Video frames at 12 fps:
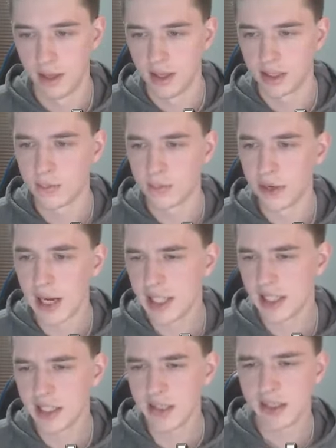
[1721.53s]

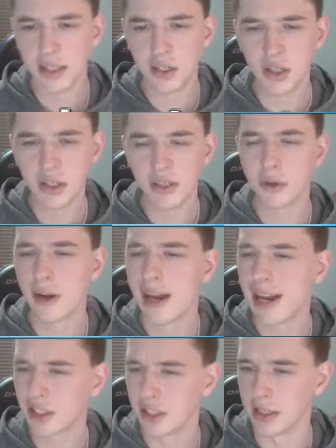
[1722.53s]
Surprisingly good
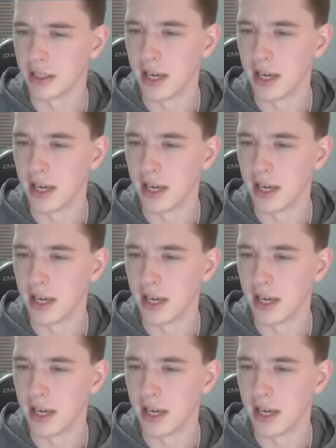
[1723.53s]
traction.